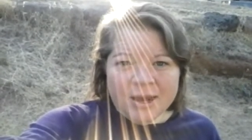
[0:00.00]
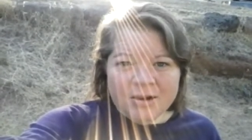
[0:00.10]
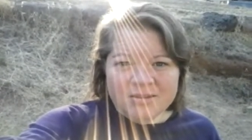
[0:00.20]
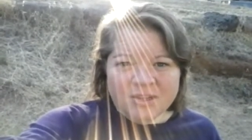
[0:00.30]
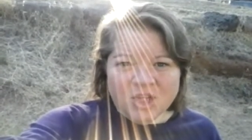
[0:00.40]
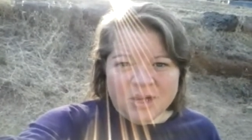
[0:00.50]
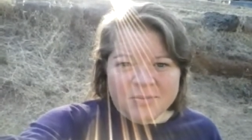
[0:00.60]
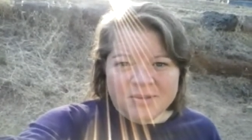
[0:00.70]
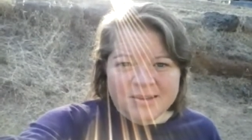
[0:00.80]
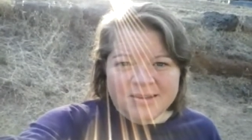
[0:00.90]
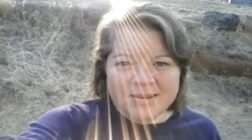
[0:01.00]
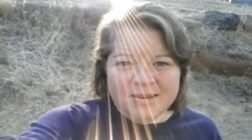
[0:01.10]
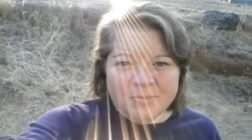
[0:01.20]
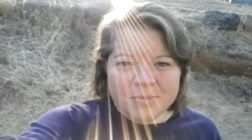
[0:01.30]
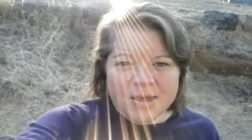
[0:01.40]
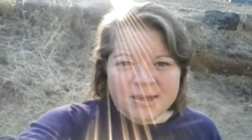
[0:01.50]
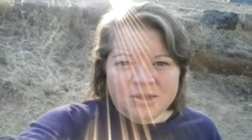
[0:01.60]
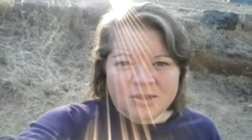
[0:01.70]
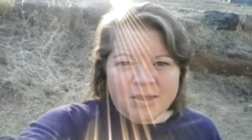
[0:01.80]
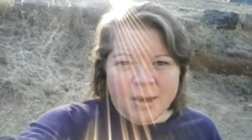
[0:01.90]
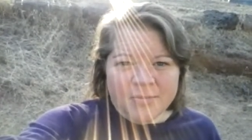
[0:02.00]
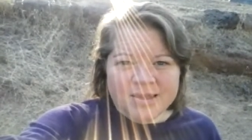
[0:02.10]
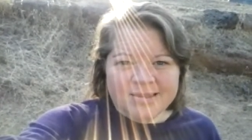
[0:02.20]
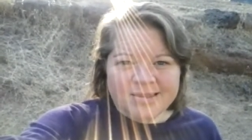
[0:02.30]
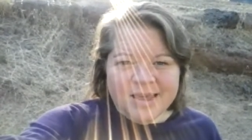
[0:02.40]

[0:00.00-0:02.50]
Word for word: carrots and chips to dip into the hummus.